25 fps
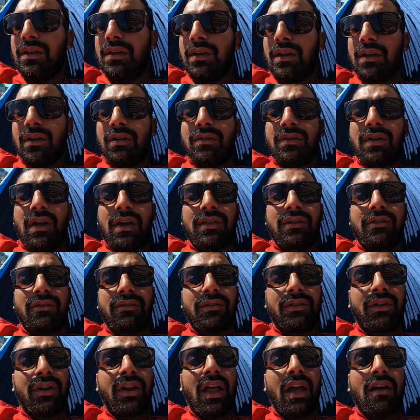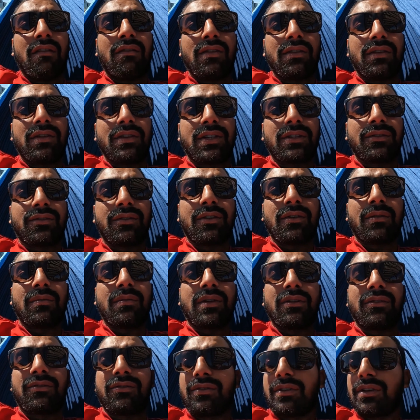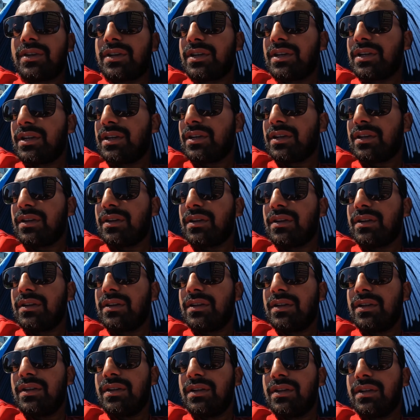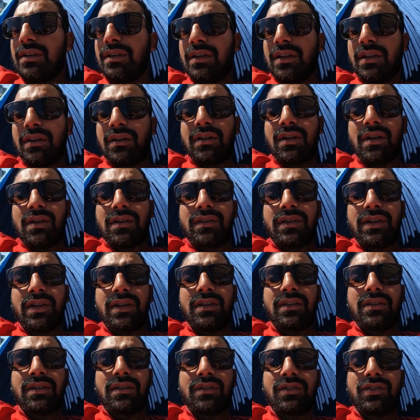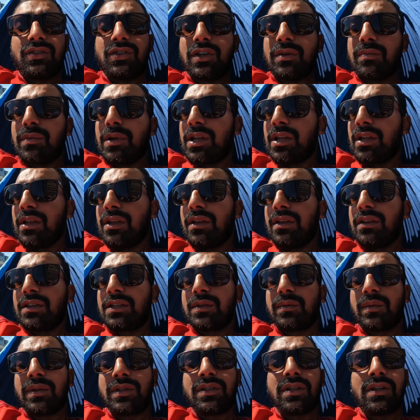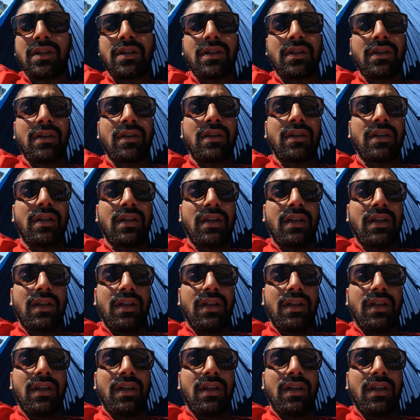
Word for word: you know, other travelers from different uh, you know, countries, you know, Germany, Switzerland,